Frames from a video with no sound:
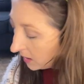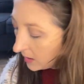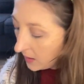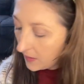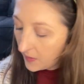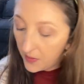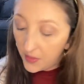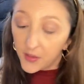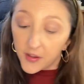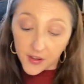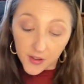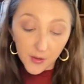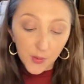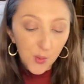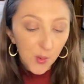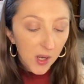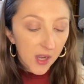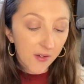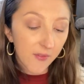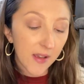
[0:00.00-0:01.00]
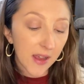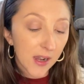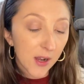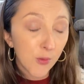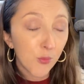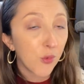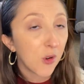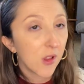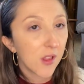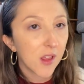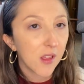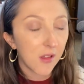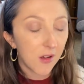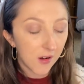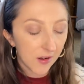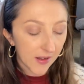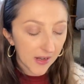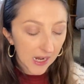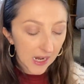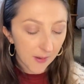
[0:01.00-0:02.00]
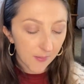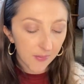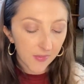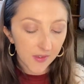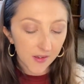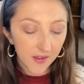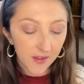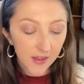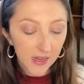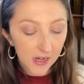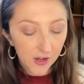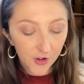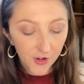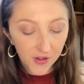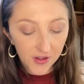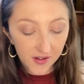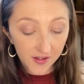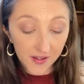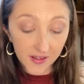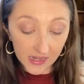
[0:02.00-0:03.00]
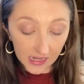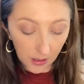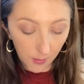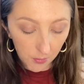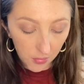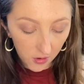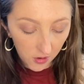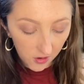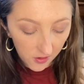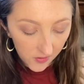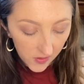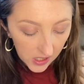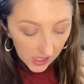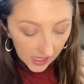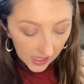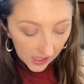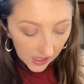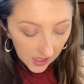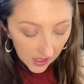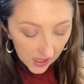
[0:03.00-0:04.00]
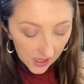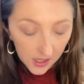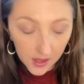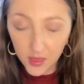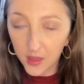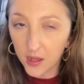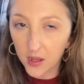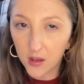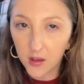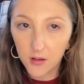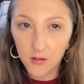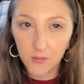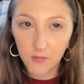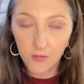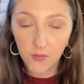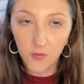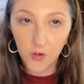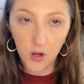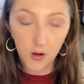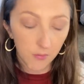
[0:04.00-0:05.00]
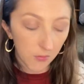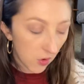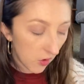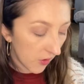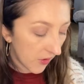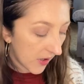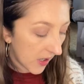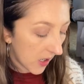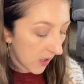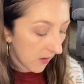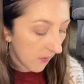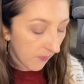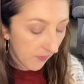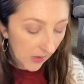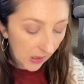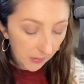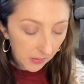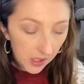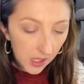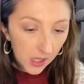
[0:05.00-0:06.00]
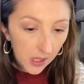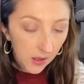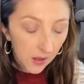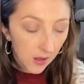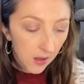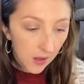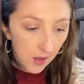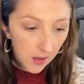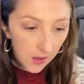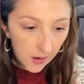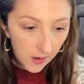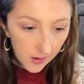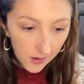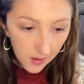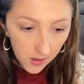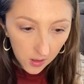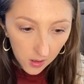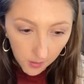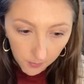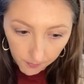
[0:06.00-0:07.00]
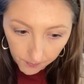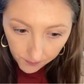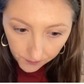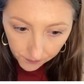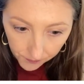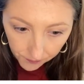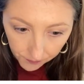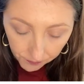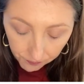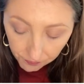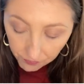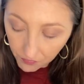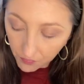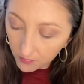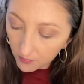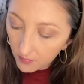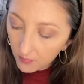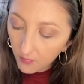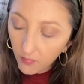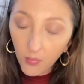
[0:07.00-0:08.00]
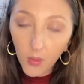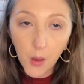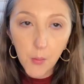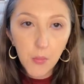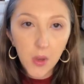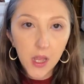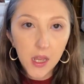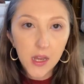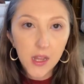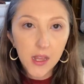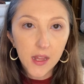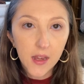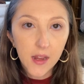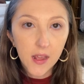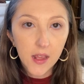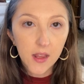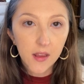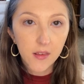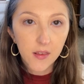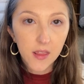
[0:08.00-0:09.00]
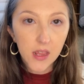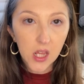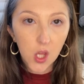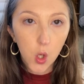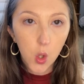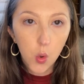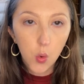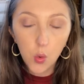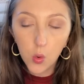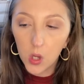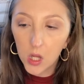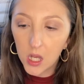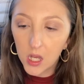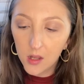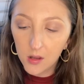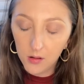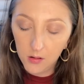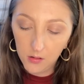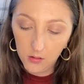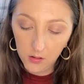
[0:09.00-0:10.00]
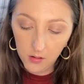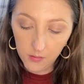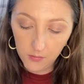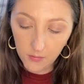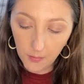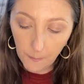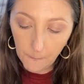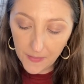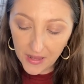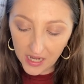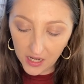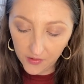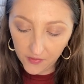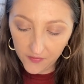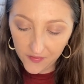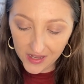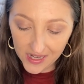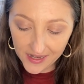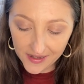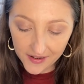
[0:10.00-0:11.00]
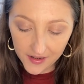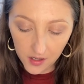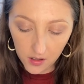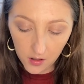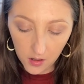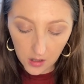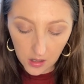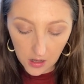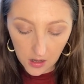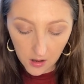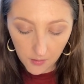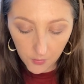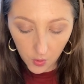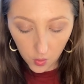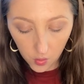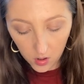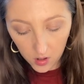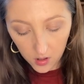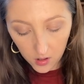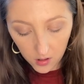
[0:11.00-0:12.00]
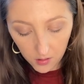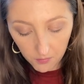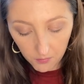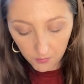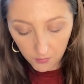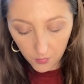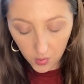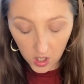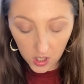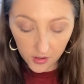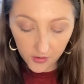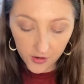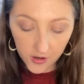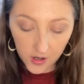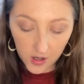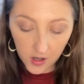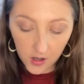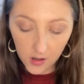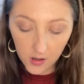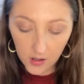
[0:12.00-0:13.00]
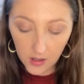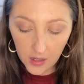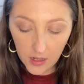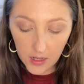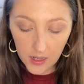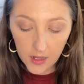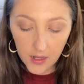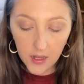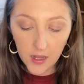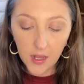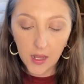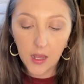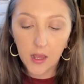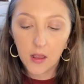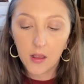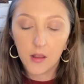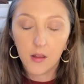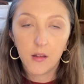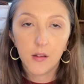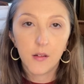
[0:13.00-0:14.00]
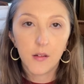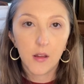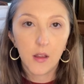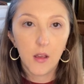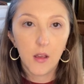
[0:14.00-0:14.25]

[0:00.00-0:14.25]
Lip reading: This is one I've had a really long time. This is actually a sample that I got, I think from Ulta maybe. But it is the Hoola Benefit Hoola bronzer, and